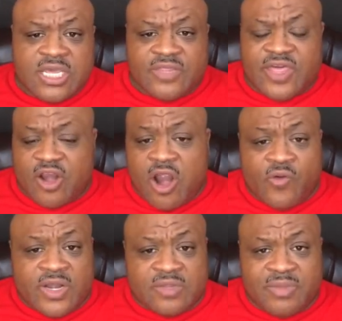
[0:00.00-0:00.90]
that are
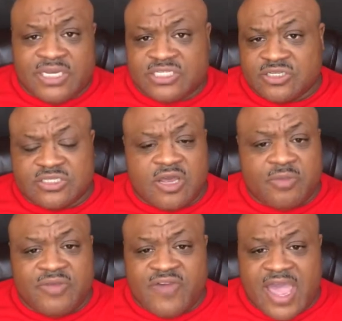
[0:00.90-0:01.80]
already in business is going to
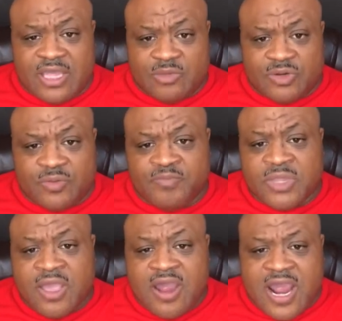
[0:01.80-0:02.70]
be valuable,
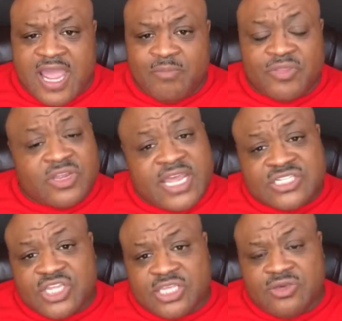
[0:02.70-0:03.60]
all right? But the
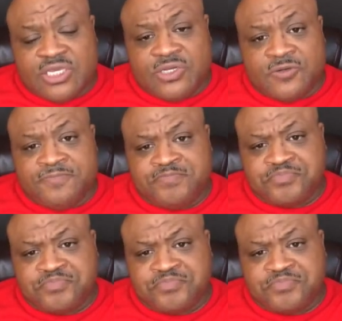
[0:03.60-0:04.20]
next thing you can do,